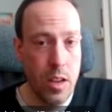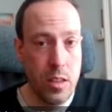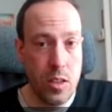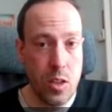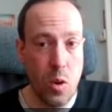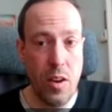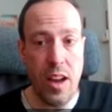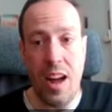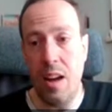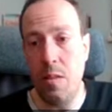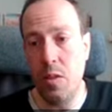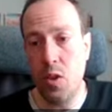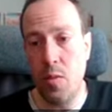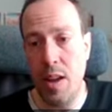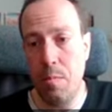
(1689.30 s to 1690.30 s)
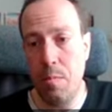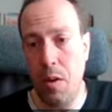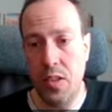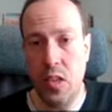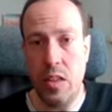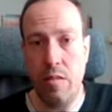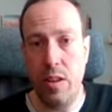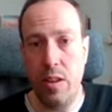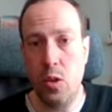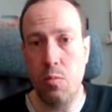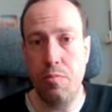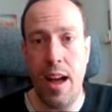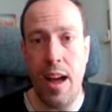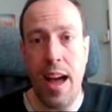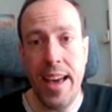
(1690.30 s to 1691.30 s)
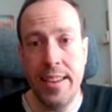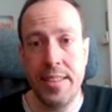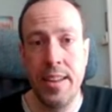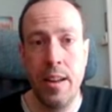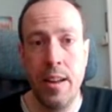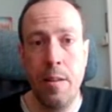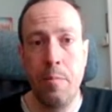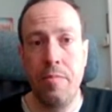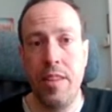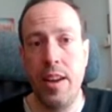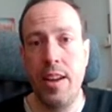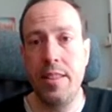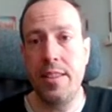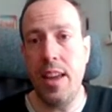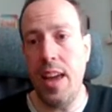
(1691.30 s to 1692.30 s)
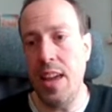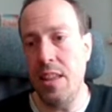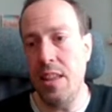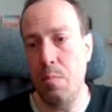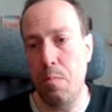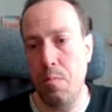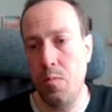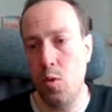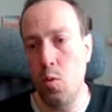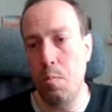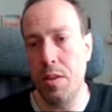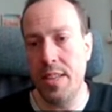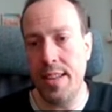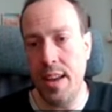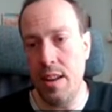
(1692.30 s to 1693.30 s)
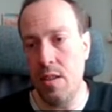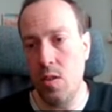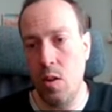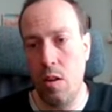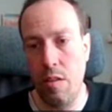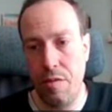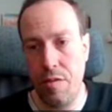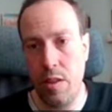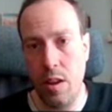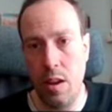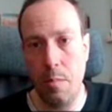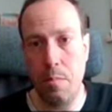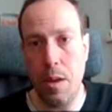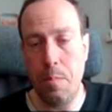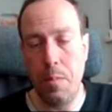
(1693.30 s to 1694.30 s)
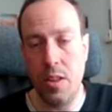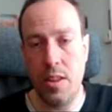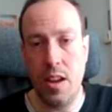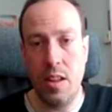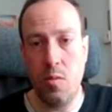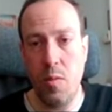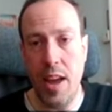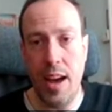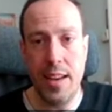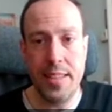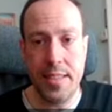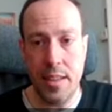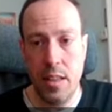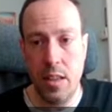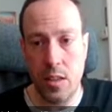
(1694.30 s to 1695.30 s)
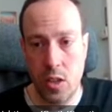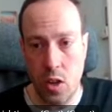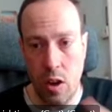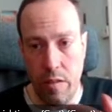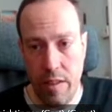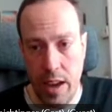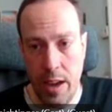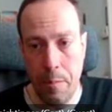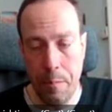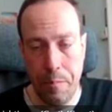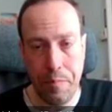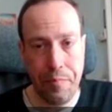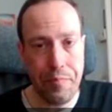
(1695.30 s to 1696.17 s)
So I was quite positively surprised that 82% of the people that we asked in the survey